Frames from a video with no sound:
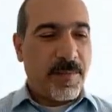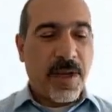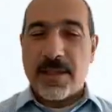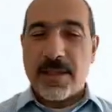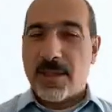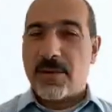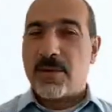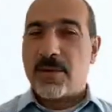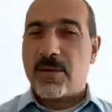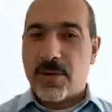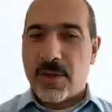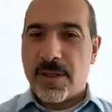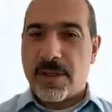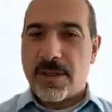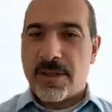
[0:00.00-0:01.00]
zero
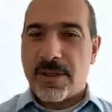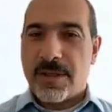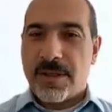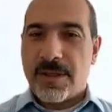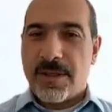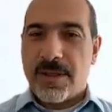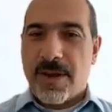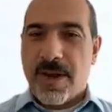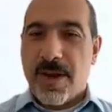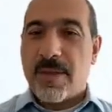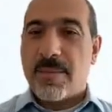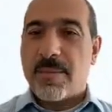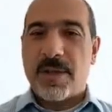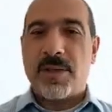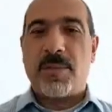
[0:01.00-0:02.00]
trust
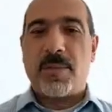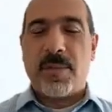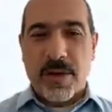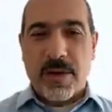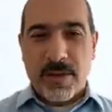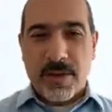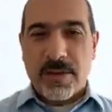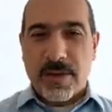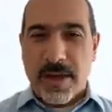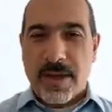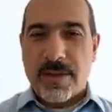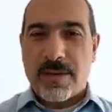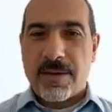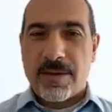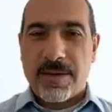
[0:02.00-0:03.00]
are much better
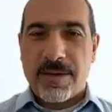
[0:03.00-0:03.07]
together.